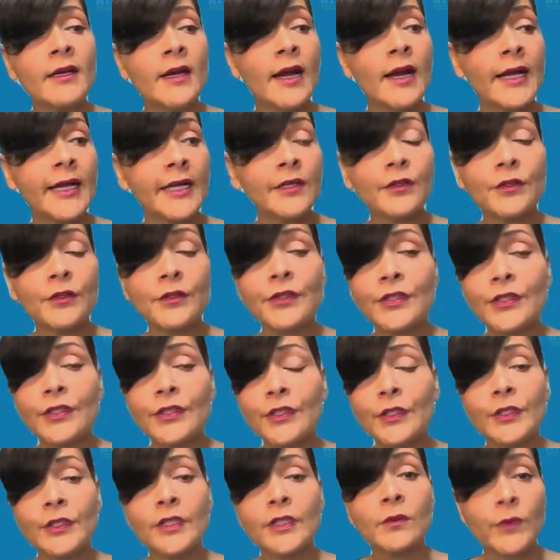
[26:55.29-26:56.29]
I
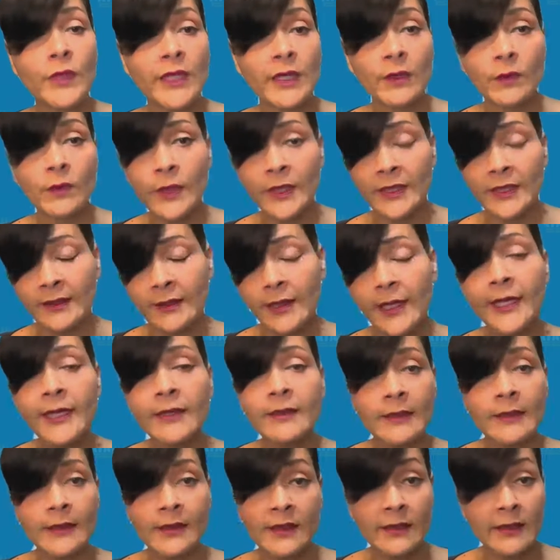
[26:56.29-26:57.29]
understood what it was like
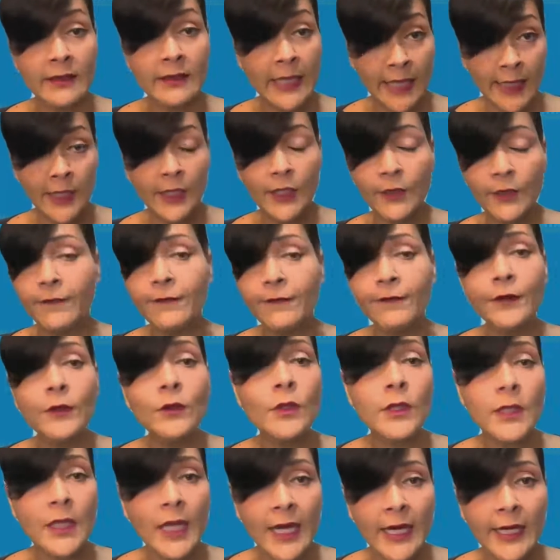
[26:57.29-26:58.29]
to stand in a
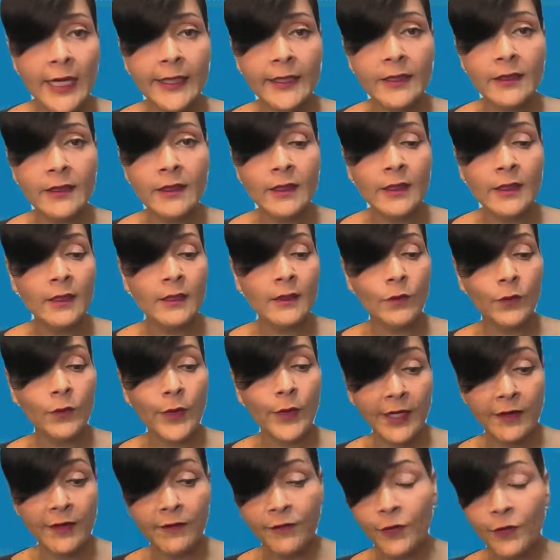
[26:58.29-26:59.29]
food line
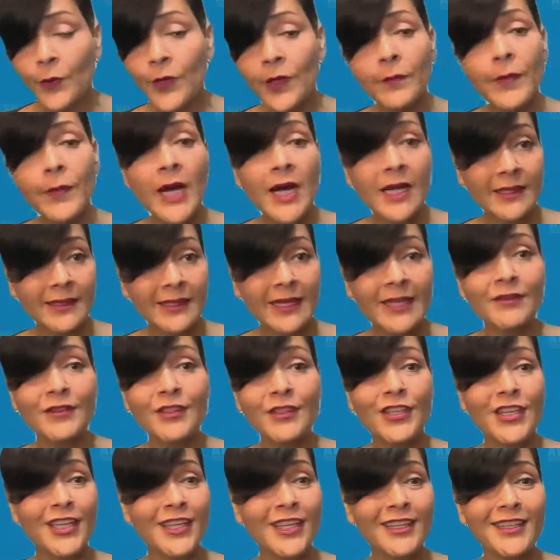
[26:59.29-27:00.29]
waiting for the box of
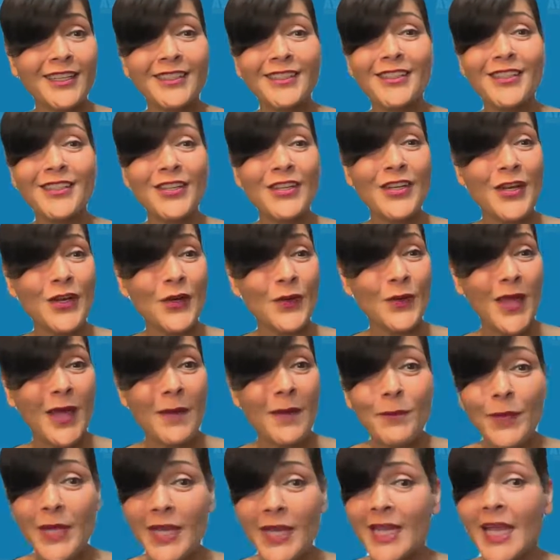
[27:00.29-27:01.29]
cheese,
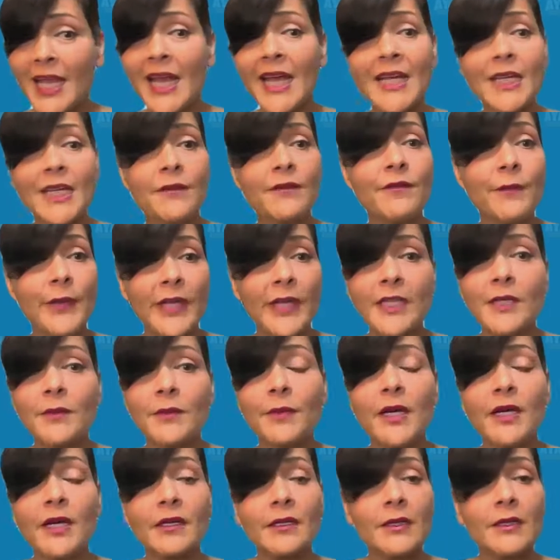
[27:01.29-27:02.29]
that big can of peanut
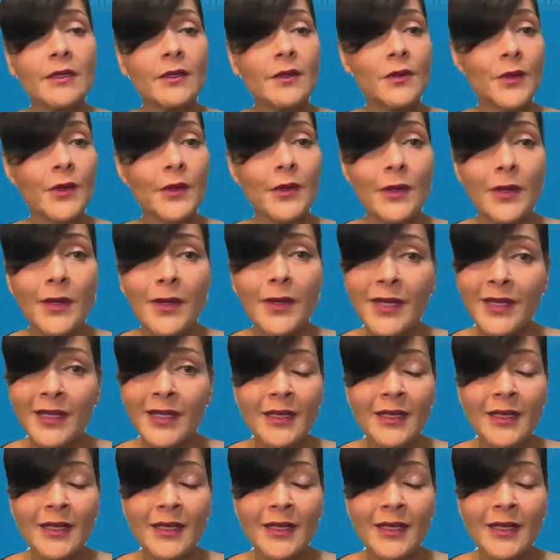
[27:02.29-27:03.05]
butter or